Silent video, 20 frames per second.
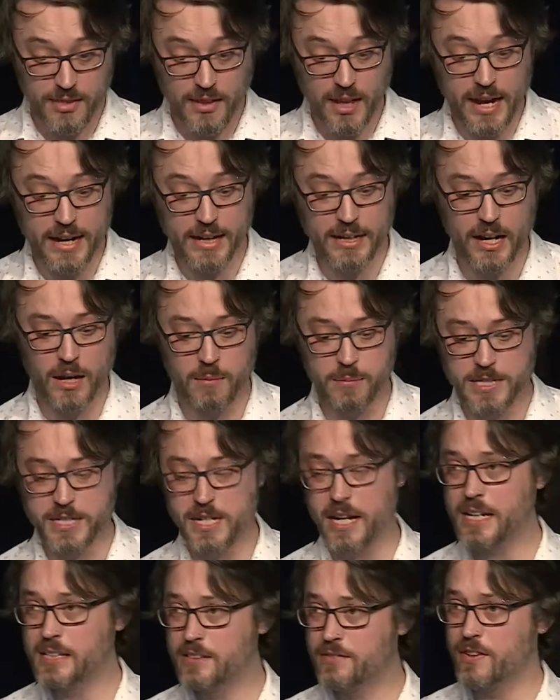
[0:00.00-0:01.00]
And it can't be
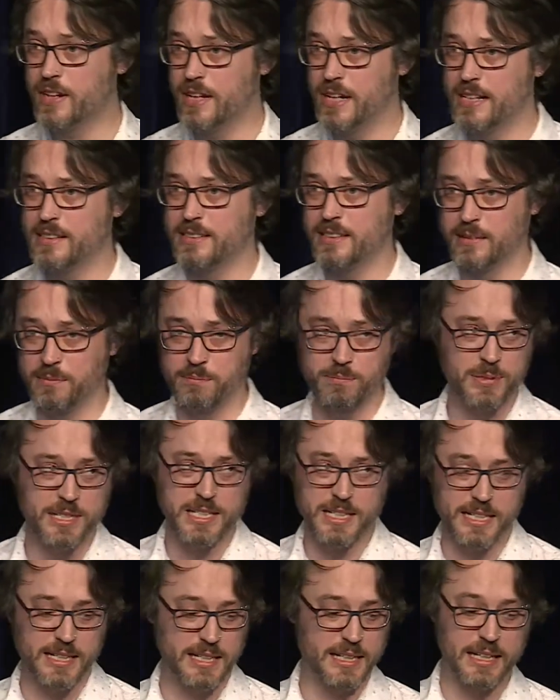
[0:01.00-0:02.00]
changed very easily,
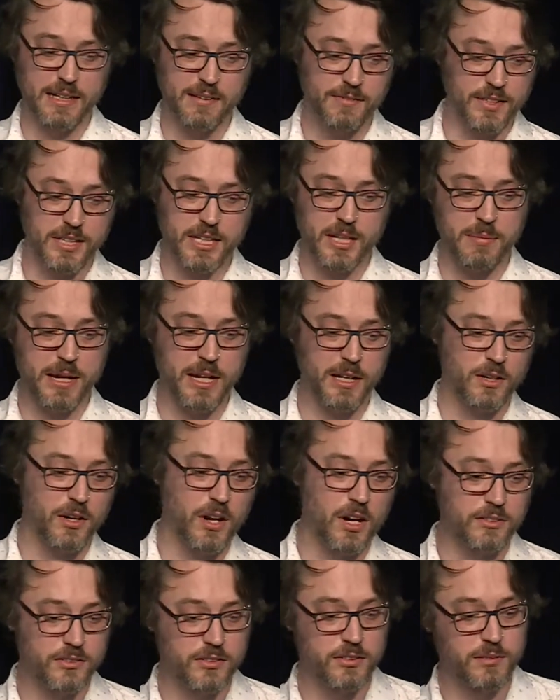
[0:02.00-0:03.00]
particularly if you think about a
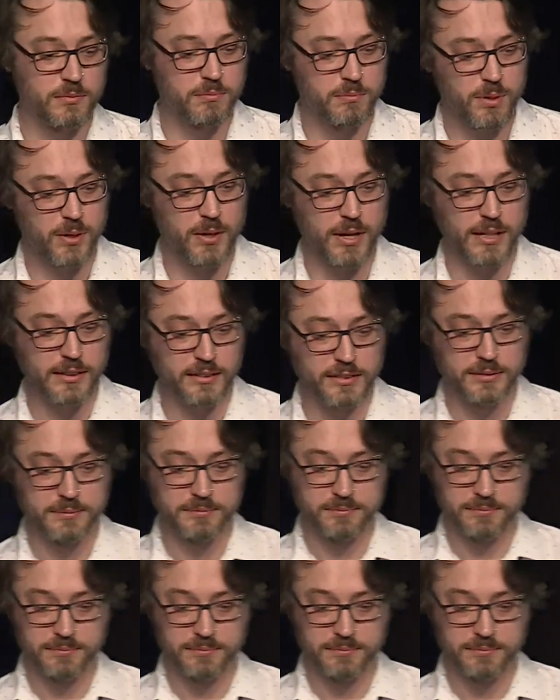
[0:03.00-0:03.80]
COTS product.